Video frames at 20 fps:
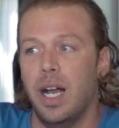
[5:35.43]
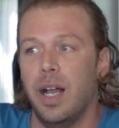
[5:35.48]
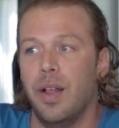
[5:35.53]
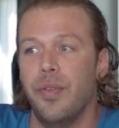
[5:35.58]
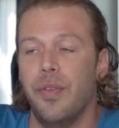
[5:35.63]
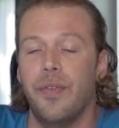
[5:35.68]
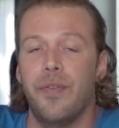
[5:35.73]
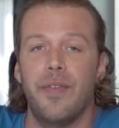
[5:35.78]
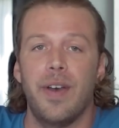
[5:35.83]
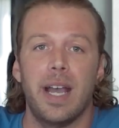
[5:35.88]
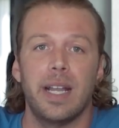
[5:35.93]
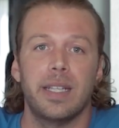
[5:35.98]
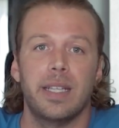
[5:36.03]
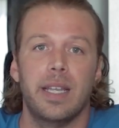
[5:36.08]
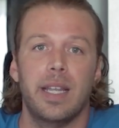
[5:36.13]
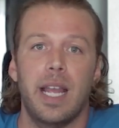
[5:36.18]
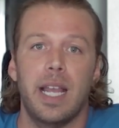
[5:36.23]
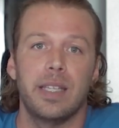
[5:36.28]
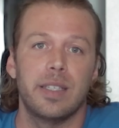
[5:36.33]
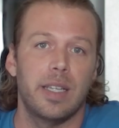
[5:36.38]
the fact
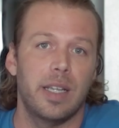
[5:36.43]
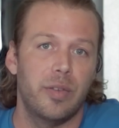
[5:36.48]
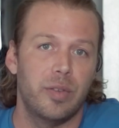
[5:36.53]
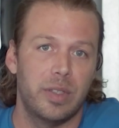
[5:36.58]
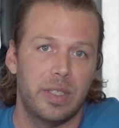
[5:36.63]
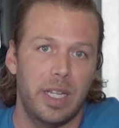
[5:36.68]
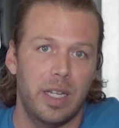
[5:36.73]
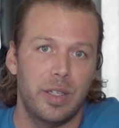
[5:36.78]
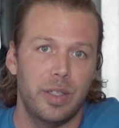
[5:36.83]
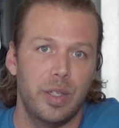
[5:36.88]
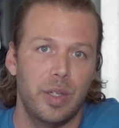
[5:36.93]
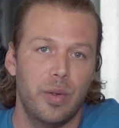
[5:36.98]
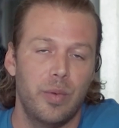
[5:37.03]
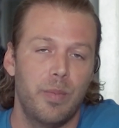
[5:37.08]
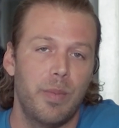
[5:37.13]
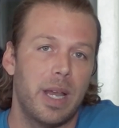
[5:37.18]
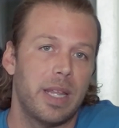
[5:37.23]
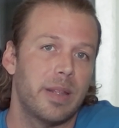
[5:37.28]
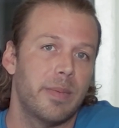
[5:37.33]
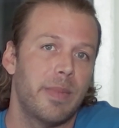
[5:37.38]
that, as I was telling you,
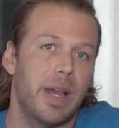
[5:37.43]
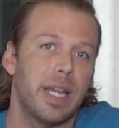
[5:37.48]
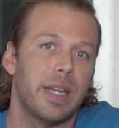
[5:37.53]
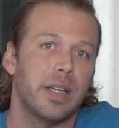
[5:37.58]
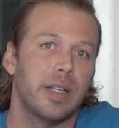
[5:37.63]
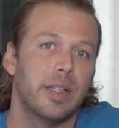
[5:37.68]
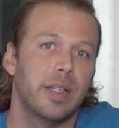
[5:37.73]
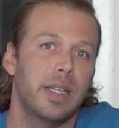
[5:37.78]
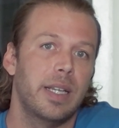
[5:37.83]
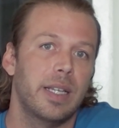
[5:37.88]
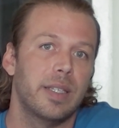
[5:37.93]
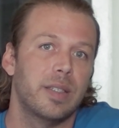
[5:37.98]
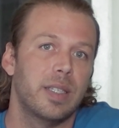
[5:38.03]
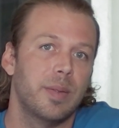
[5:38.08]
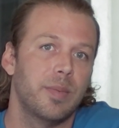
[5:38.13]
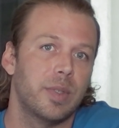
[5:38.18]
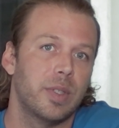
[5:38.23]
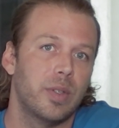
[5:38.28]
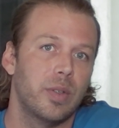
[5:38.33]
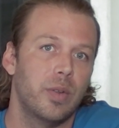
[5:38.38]
mathematically it
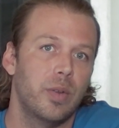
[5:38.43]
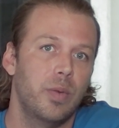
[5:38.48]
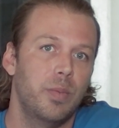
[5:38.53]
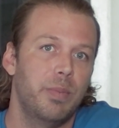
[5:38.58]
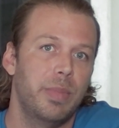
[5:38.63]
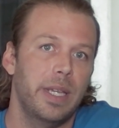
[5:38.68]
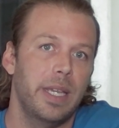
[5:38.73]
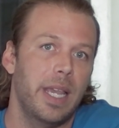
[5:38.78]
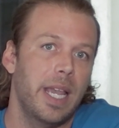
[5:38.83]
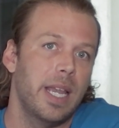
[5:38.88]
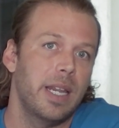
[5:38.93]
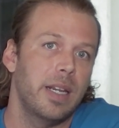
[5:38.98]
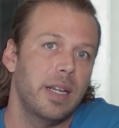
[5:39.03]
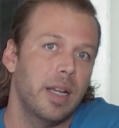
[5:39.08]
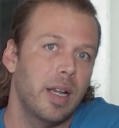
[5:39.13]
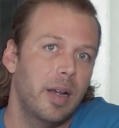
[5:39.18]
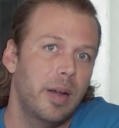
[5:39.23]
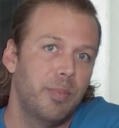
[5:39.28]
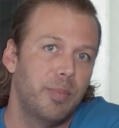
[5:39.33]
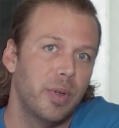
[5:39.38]
seems to be hitting
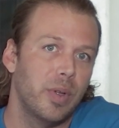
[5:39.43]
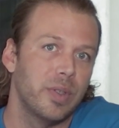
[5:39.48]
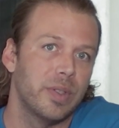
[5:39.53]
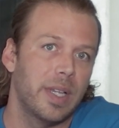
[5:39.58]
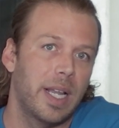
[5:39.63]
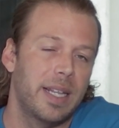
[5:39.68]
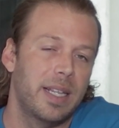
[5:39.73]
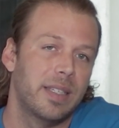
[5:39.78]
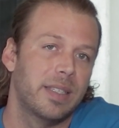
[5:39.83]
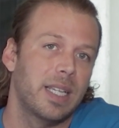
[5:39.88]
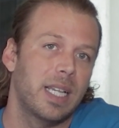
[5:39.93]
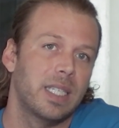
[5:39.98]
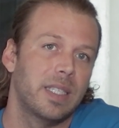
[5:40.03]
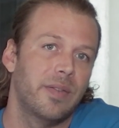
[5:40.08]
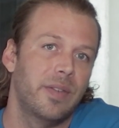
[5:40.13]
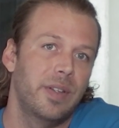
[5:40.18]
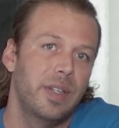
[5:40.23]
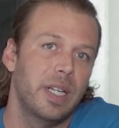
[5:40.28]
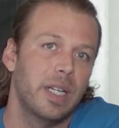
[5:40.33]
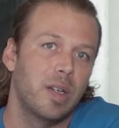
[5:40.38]
a bullseye the size of
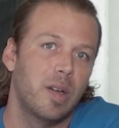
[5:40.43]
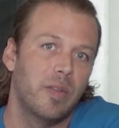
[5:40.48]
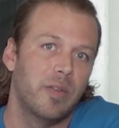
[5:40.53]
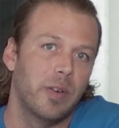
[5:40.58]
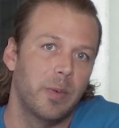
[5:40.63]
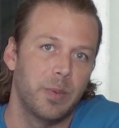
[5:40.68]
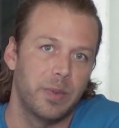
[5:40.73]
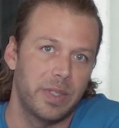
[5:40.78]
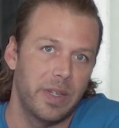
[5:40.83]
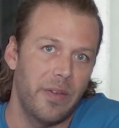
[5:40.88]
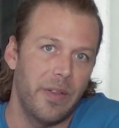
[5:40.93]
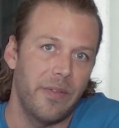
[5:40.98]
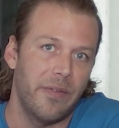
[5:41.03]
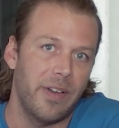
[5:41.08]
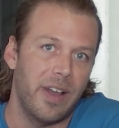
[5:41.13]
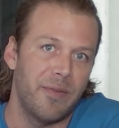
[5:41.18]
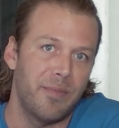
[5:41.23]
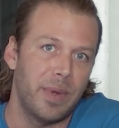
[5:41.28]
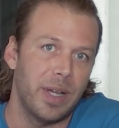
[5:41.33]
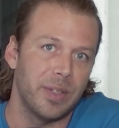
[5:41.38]
a nickel from
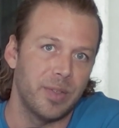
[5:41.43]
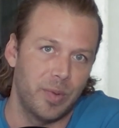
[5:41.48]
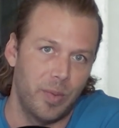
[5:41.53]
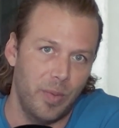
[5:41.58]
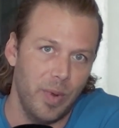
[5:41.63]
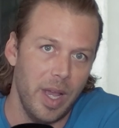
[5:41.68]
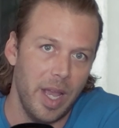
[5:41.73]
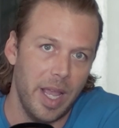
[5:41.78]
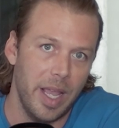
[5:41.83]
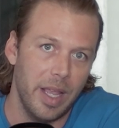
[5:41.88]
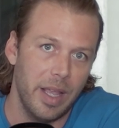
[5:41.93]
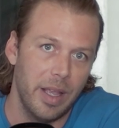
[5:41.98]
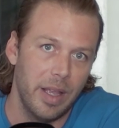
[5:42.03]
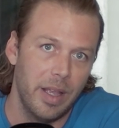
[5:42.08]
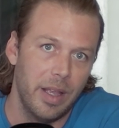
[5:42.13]
75 miles away.